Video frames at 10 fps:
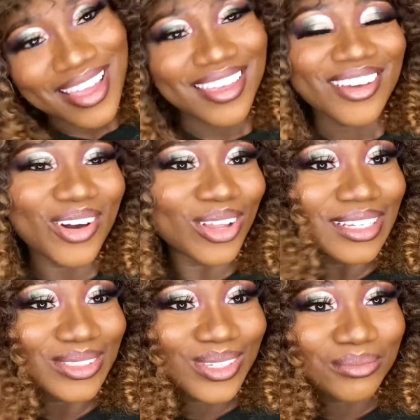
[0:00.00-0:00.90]
All it
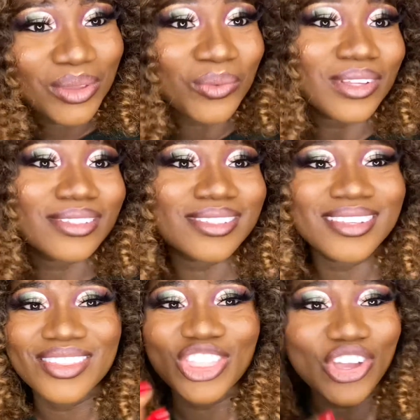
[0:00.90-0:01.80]
took me was
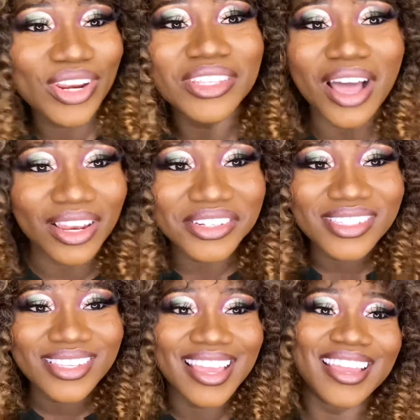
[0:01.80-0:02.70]
$30
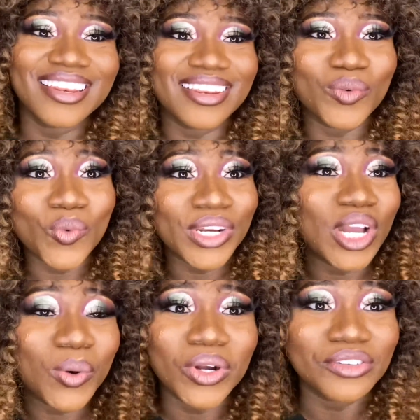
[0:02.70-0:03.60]
and 1 hour
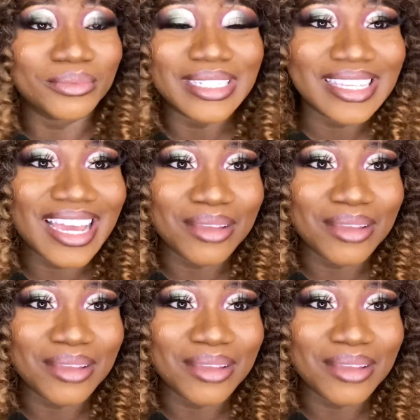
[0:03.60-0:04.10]
of my time.